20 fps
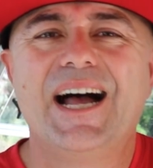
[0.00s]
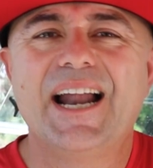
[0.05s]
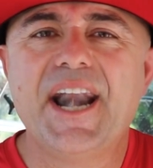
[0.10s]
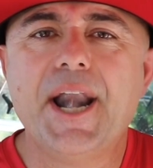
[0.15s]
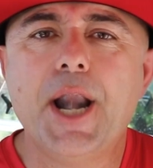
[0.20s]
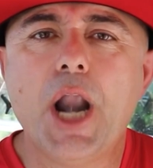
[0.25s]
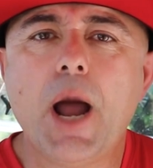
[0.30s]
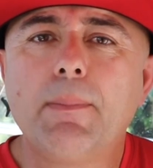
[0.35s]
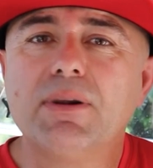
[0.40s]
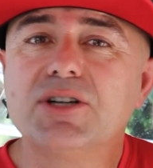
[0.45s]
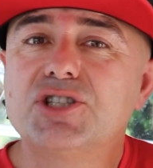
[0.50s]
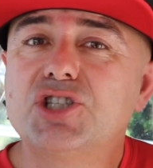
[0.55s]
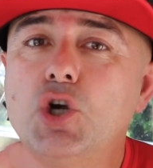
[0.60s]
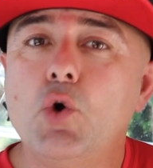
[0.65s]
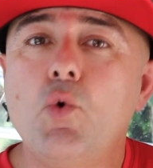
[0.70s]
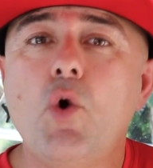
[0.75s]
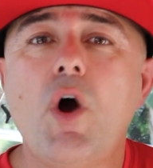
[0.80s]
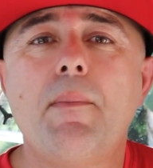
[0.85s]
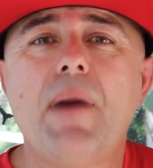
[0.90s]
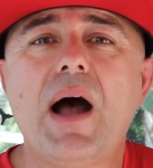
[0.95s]
Number
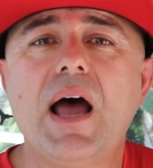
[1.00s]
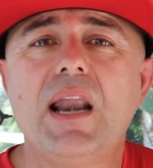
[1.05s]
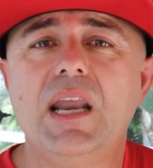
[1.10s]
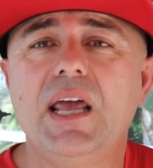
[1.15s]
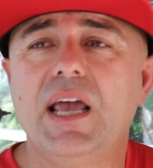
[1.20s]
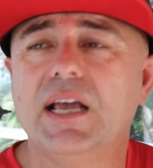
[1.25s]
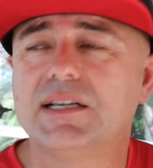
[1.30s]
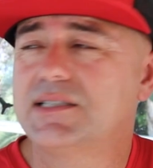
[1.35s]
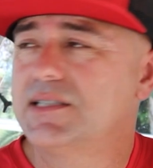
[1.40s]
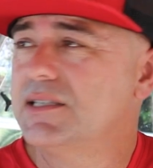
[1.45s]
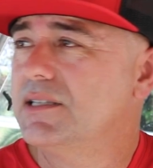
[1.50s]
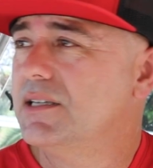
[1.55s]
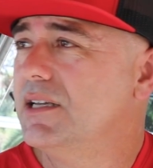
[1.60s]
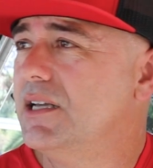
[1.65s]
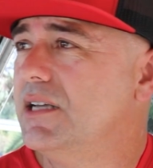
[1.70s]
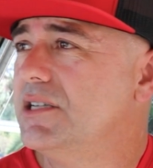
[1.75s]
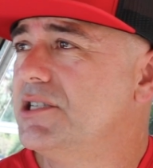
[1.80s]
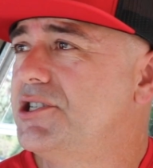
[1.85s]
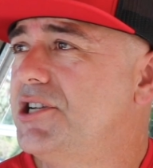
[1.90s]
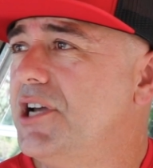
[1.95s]
2 on my list
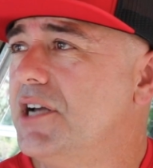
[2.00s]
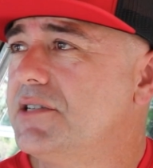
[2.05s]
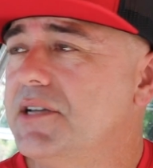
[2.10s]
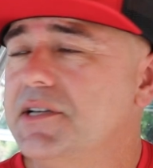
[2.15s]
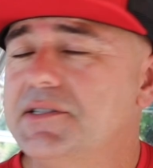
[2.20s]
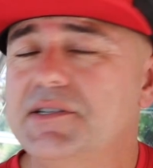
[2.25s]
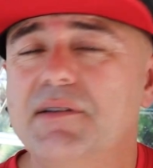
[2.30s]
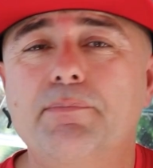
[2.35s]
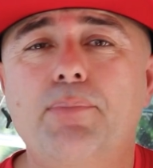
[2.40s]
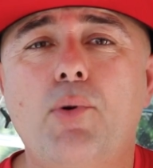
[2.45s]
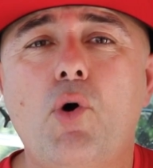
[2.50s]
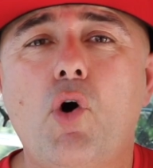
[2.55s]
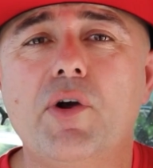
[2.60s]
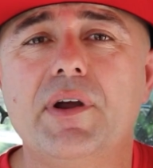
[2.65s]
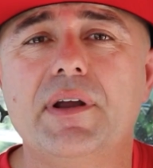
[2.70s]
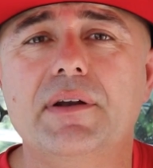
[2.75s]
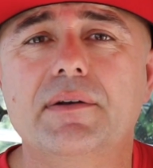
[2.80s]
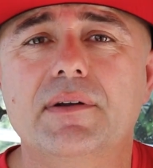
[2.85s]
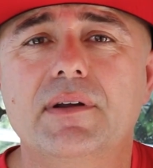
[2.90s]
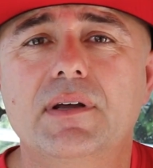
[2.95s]
is just as
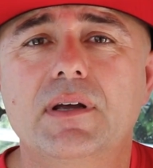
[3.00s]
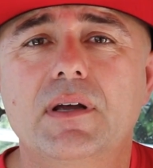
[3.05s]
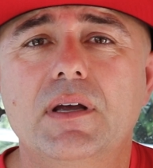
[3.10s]
important.